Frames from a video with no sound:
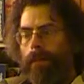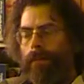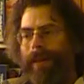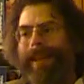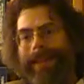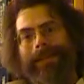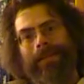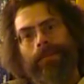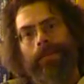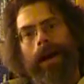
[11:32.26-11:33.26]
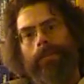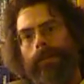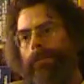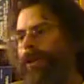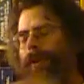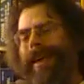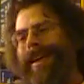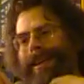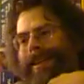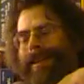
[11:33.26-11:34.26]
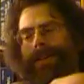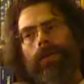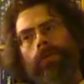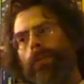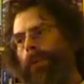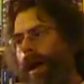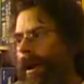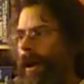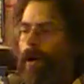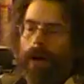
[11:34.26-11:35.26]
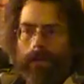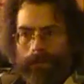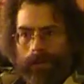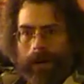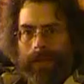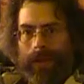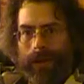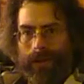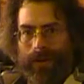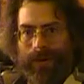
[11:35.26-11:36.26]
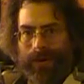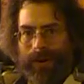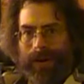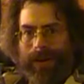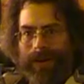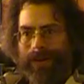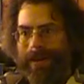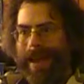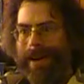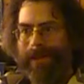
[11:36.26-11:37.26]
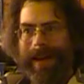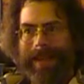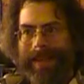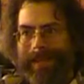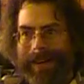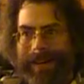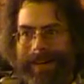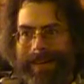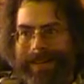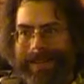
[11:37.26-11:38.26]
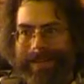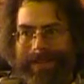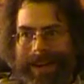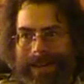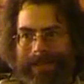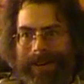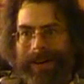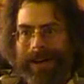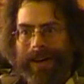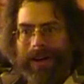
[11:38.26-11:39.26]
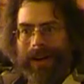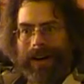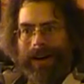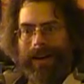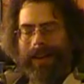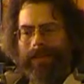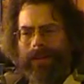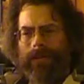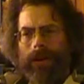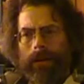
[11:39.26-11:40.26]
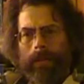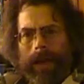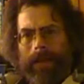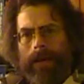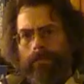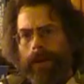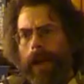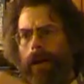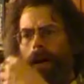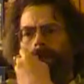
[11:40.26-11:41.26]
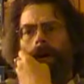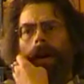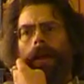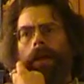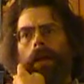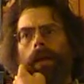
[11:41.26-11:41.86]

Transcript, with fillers: But then there's a problem. You can't just go running off to where things are good. You can't waste three turns or whatever, uh, even if you're going to make some payoff on it.